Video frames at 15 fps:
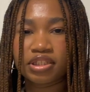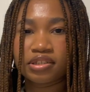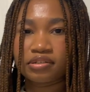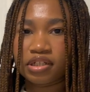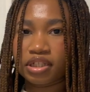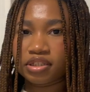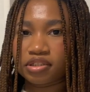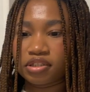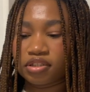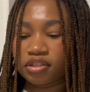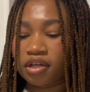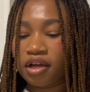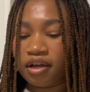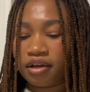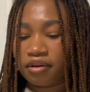a little
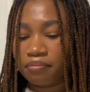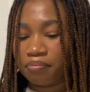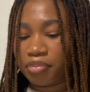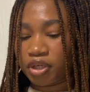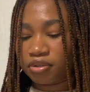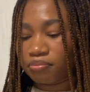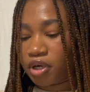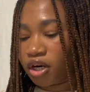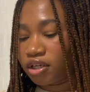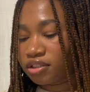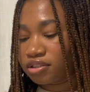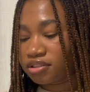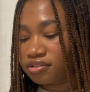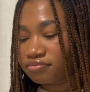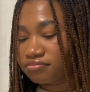
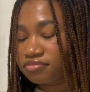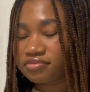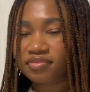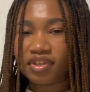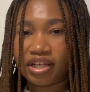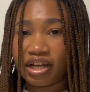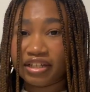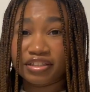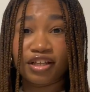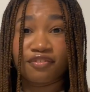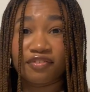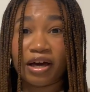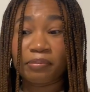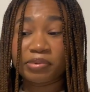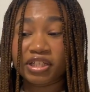bookmark. I love
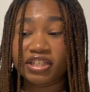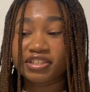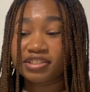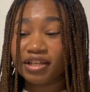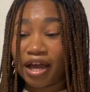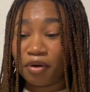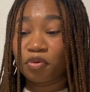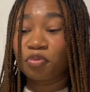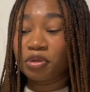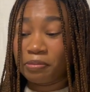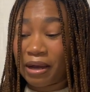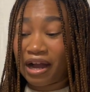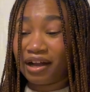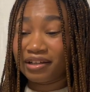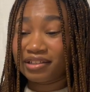that place. I will be
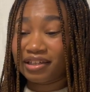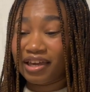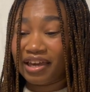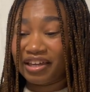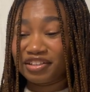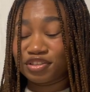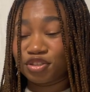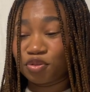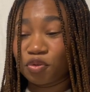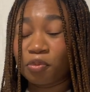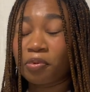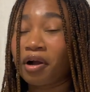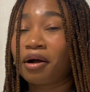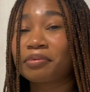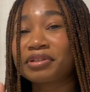back, and you will
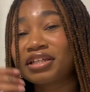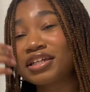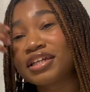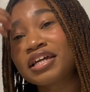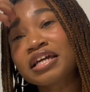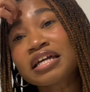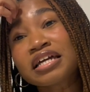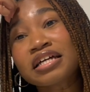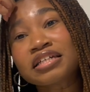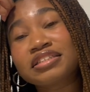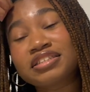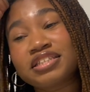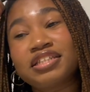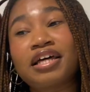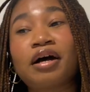probably
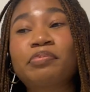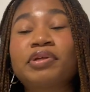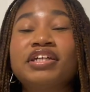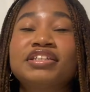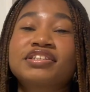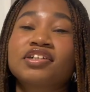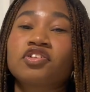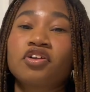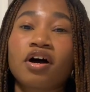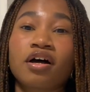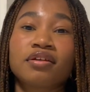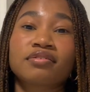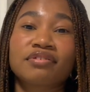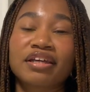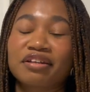see that place a
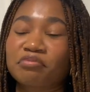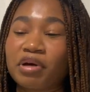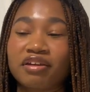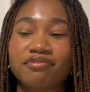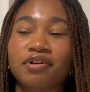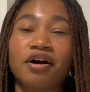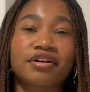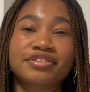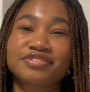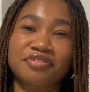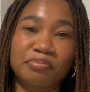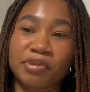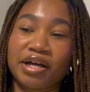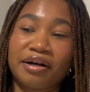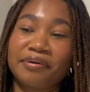lot in my vlogs
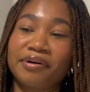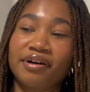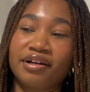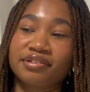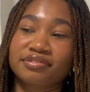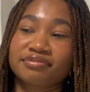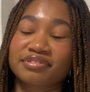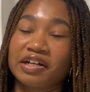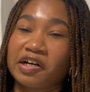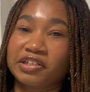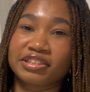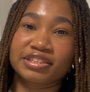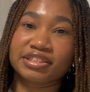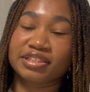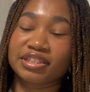from now on.
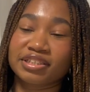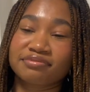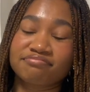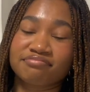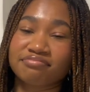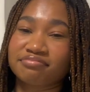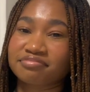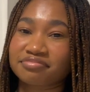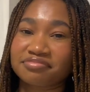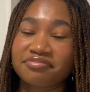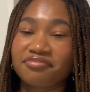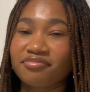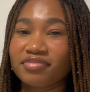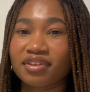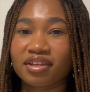Honestly,
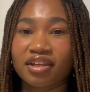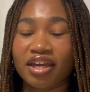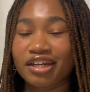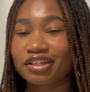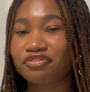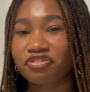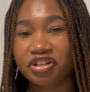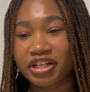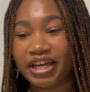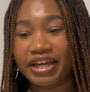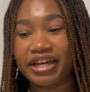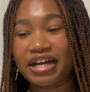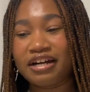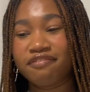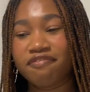any free day I
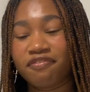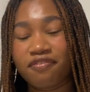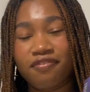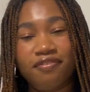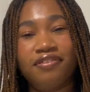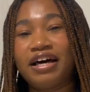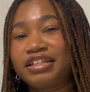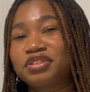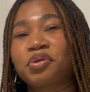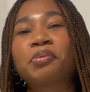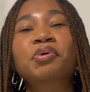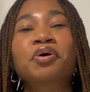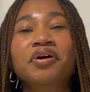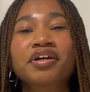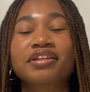have, that's where I'm
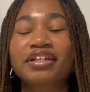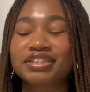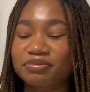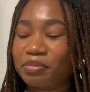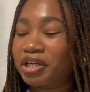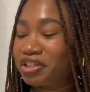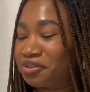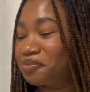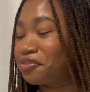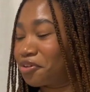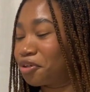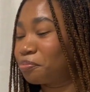going. That's my new third